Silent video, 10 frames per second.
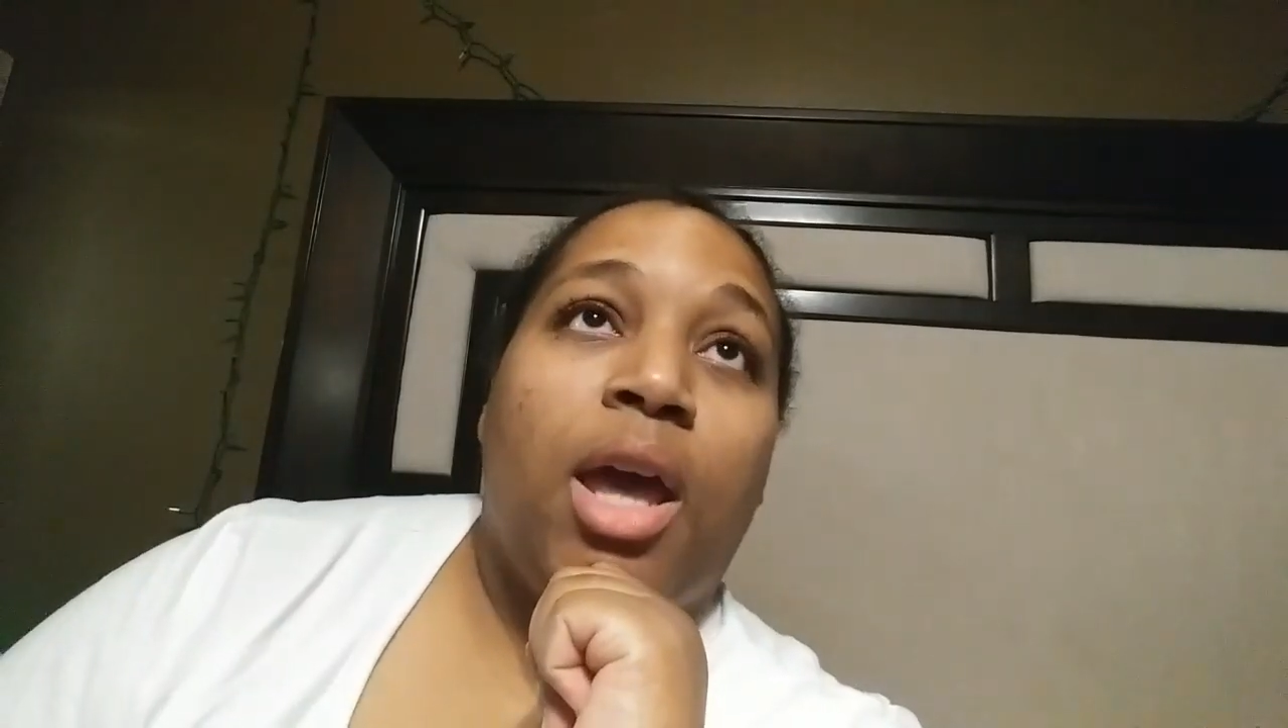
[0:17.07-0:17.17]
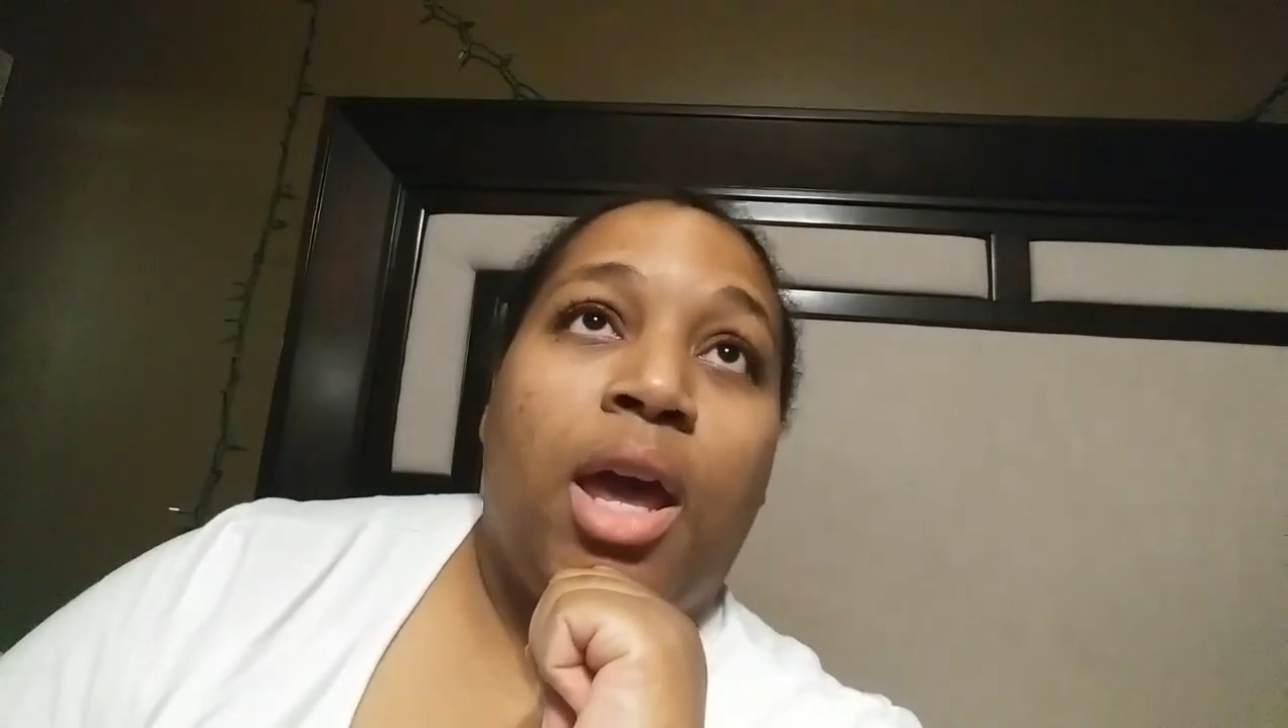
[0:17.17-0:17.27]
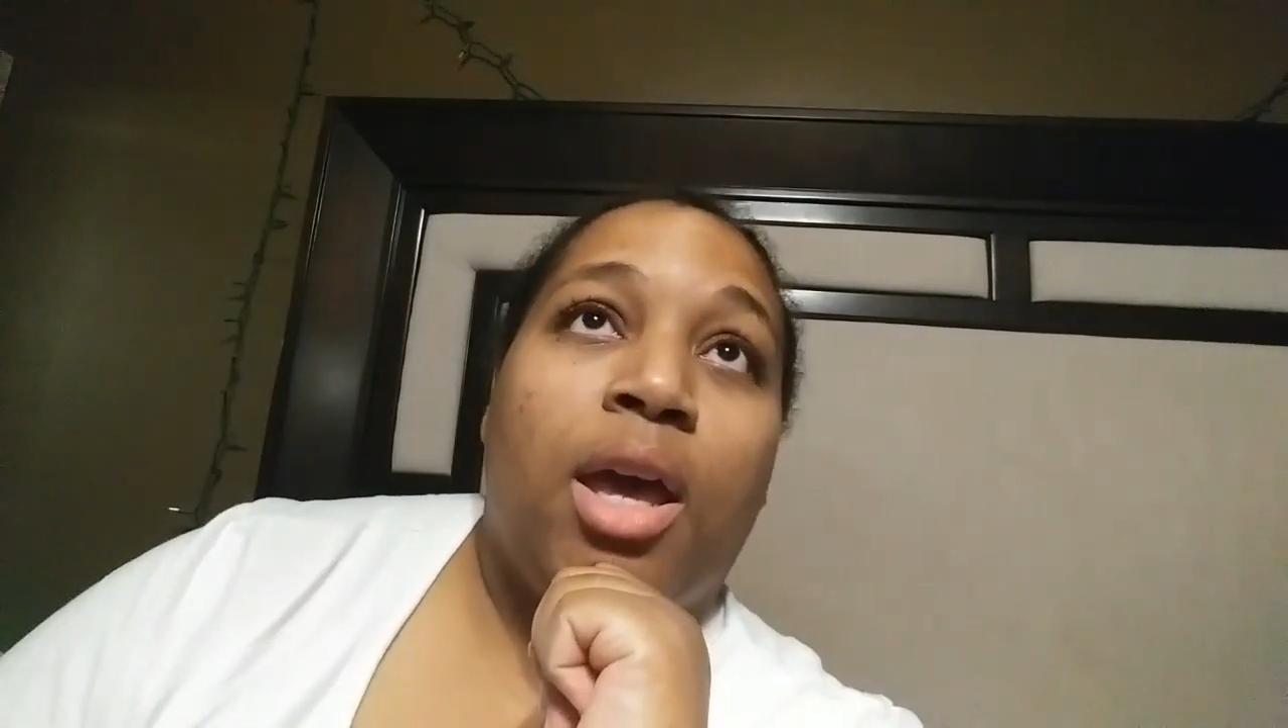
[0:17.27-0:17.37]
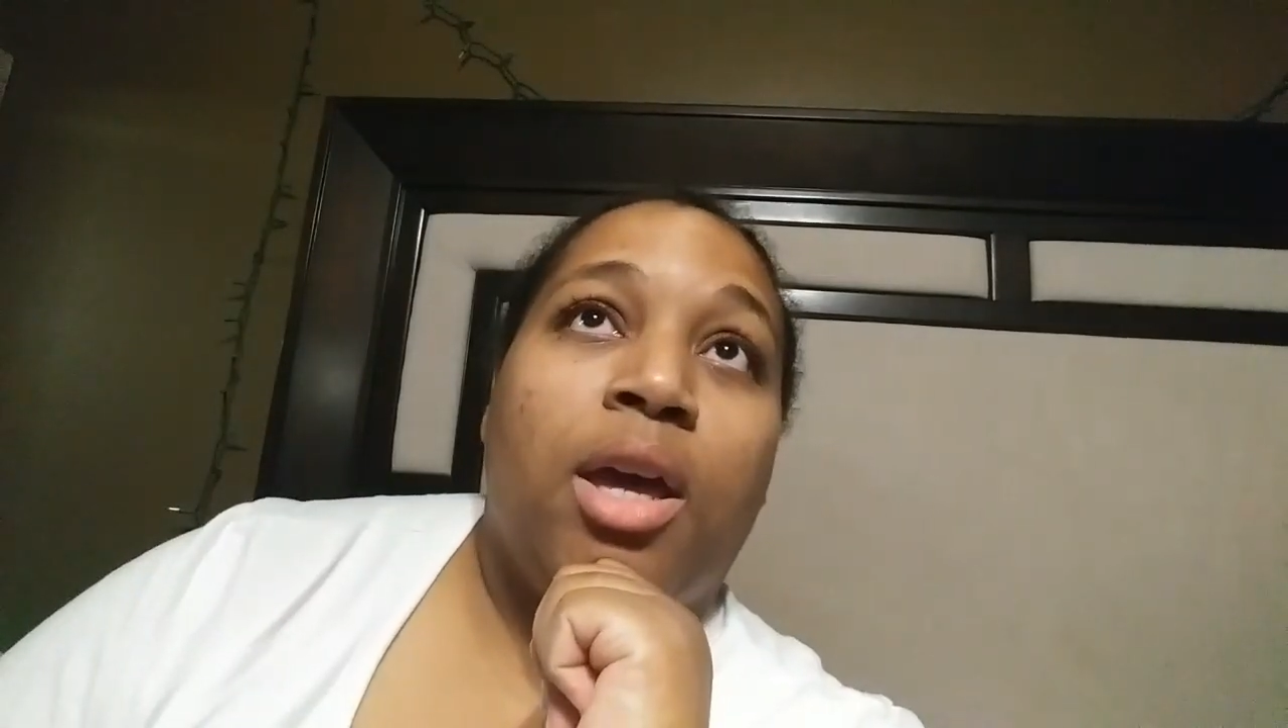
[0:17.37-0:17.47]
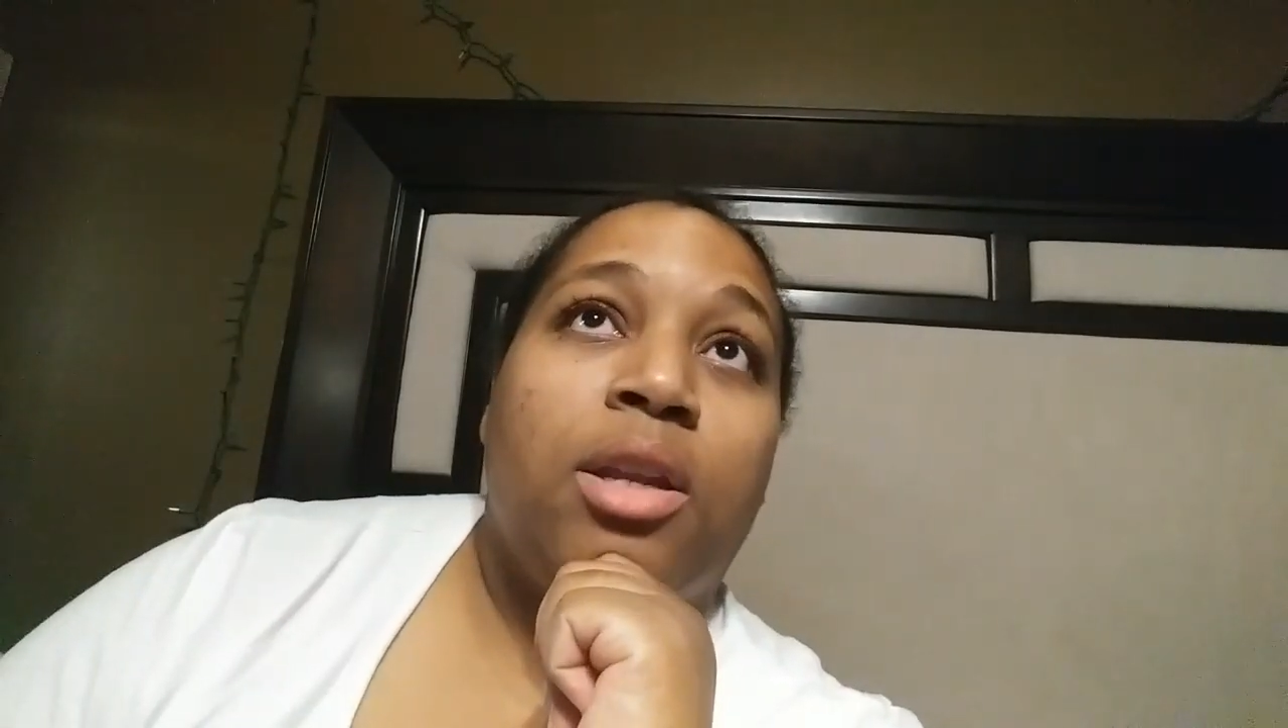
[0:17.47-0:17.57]

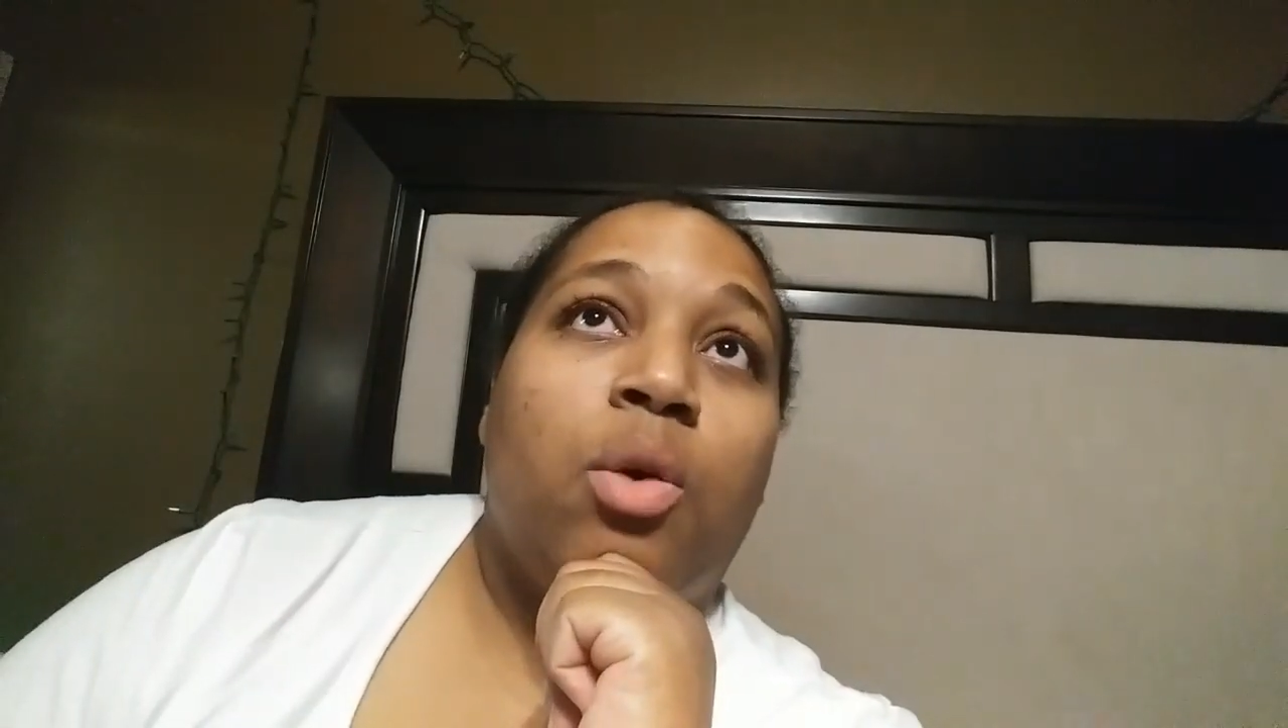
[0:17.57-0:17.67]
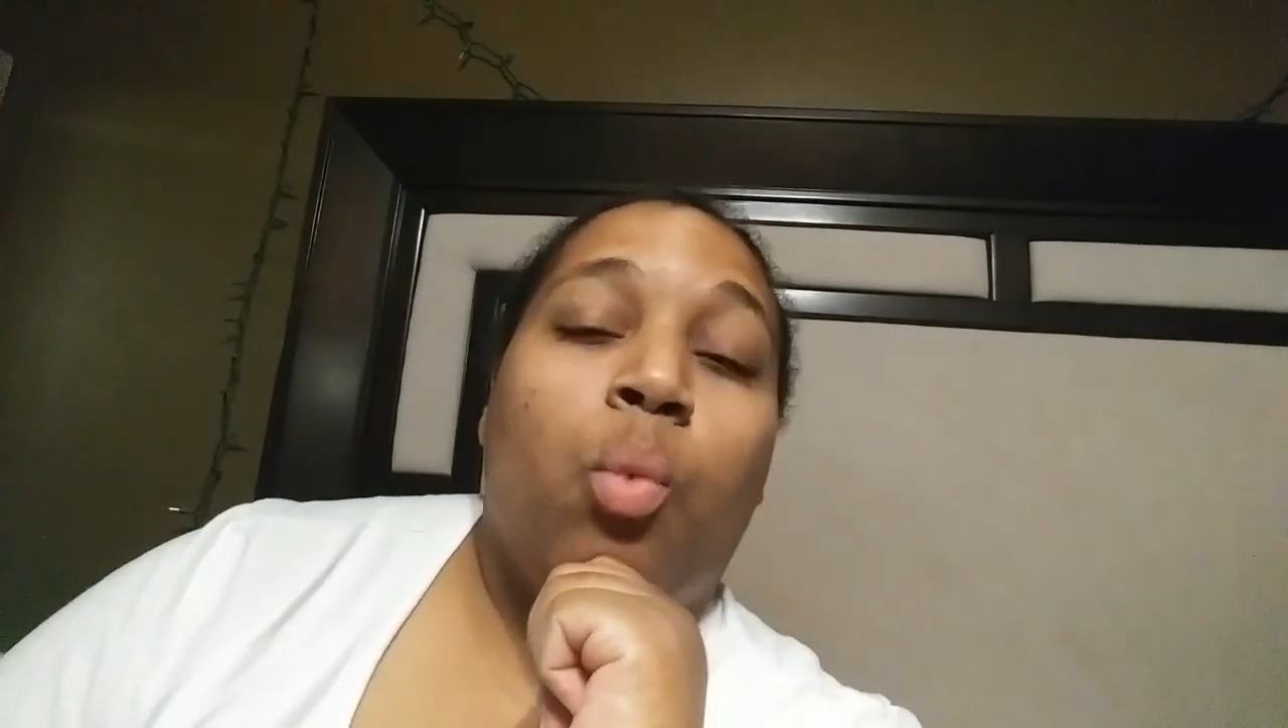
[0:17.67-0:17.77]
and